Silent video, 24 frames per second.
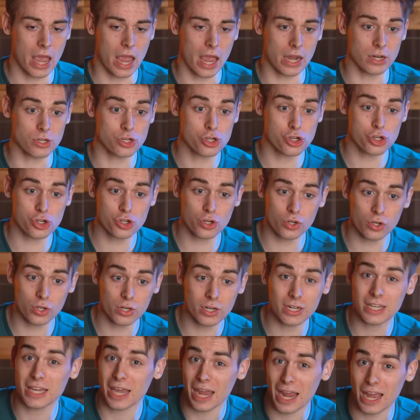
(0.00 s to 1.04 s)
And
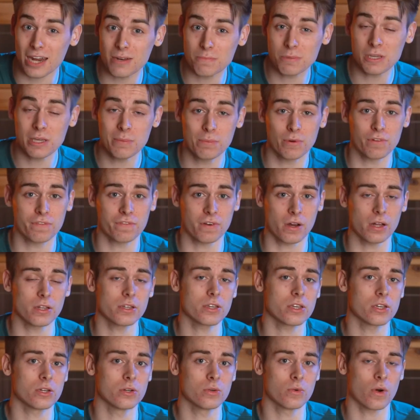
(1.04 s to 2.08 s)
can people follow
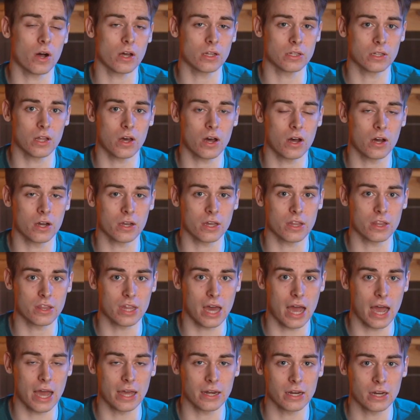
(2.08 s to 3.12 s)
you along
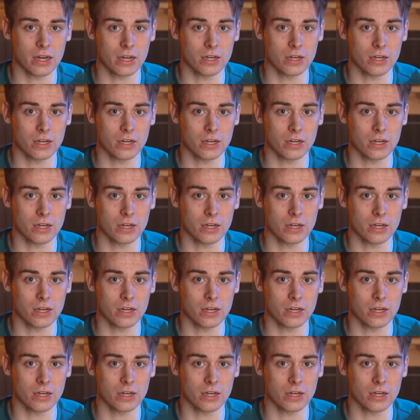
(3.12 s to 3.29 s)
that